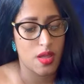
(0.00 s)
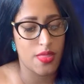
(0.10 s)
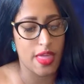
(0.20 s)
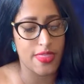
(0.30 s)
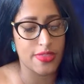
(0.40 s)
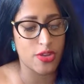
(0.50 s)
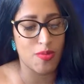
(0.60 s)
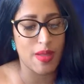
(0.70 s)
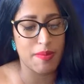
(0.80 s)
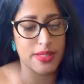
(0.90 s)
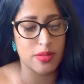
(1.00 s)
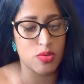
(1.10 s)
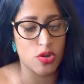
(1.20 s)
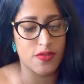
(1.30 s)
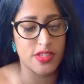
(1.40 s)
and that there may be some
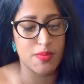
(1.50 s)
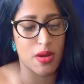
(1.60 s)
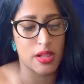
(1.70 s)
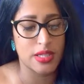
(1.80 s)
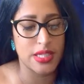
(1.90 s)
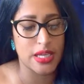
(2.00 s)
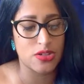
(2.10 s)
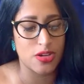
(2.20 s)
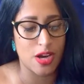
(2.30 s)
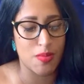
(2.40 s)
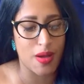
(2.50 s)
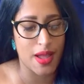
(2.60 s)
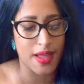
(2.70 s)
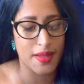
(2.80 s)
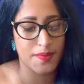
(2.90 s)
sort of symbolic danger
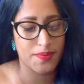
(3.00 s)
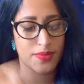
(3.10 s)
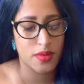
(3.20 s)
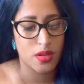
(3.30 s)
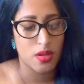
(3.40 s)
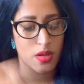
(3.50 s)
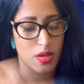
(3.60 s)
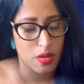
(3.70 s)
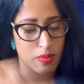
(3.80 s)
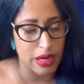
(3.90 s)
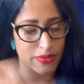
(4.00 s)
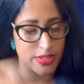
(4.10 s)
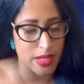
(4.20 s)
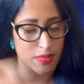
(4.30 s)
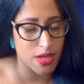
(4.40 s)
nearby. But at the
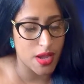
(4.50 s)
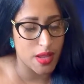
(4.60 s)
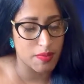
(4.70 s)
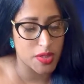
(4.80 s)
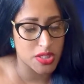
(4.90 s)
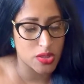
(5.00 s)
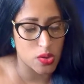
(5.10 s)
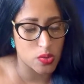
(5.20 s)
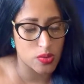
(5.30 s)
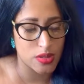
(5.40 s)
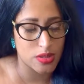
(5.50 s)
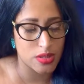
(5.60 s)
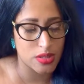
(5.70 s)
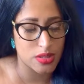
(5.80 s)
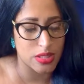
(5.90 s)
same time, this goat
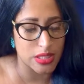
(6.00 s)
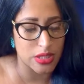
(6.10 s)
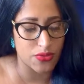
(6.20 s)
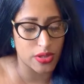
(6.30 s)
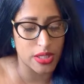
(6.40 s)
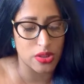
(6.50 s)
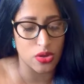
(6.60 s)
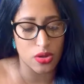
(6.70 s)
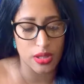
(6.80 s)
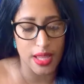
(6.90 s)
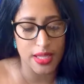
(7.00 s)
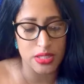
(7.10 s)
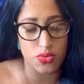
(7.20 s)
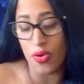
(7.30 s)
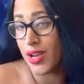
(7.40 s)
doesn't really look like it's
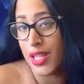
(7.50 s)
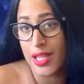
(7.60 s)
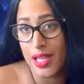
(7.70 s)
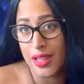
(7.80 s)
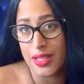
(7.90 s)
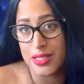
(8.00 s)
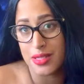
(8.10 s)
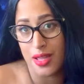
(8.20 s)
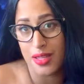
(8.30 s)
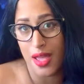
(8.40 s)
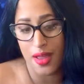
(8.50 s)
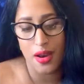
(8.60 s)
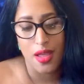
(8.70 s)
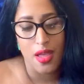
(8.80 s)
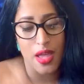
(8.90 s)
running, at least not yet.
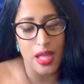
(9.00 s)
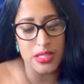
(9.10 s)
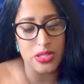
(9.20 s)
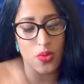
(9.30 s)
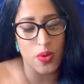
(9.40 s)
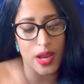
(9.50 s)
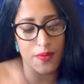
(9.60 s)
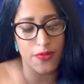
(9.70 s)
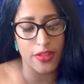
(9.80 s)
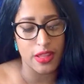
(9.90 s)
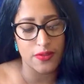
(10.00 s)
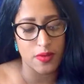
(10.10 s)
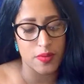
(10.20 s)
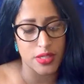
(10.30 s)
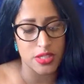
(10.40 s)
And so what I'm feeling
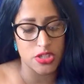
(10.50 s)
from this is